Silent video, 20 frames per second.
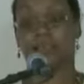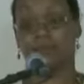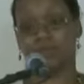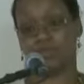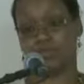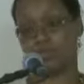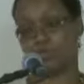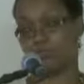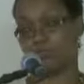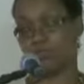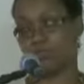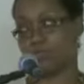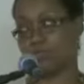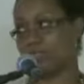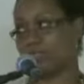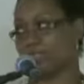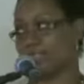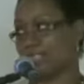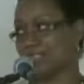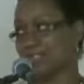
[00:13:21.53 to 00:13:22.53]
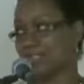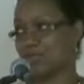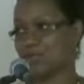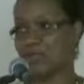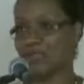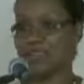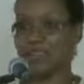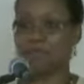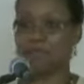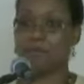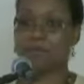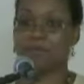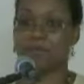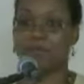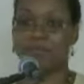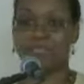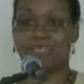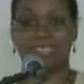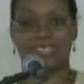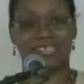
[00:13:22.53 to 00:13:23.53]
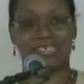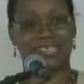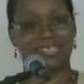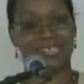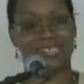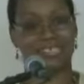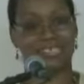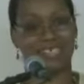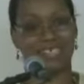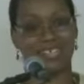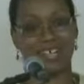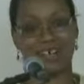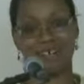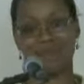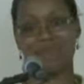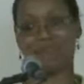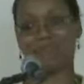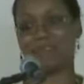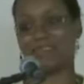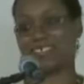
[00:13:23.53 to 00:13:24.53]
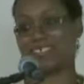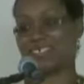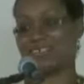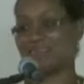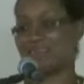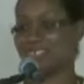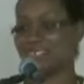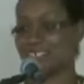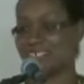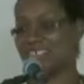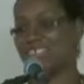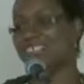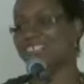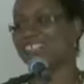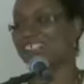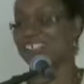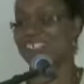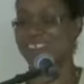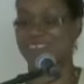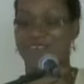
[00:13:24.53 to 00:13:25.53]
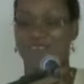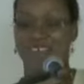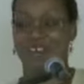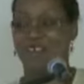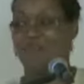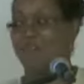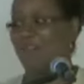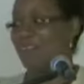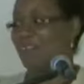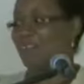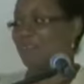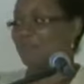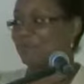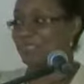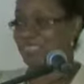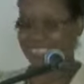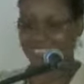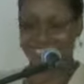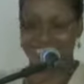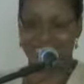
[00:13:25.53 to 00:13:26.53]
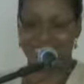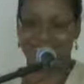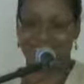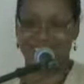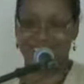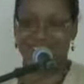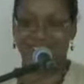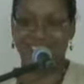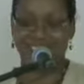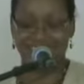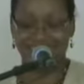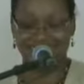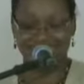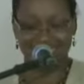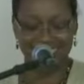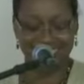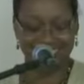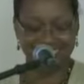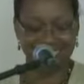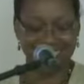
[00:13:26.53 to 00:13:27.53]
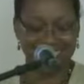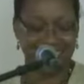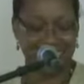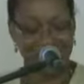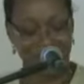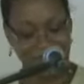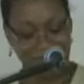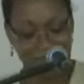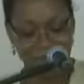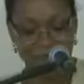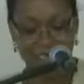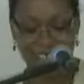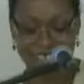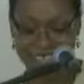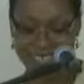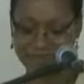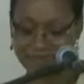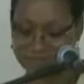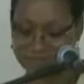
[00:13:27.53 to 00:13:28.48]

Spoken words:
So maybe it's just as well that my presentation didn't come up, because it wouldn't show very well on me in terms of what I learned in the EMS.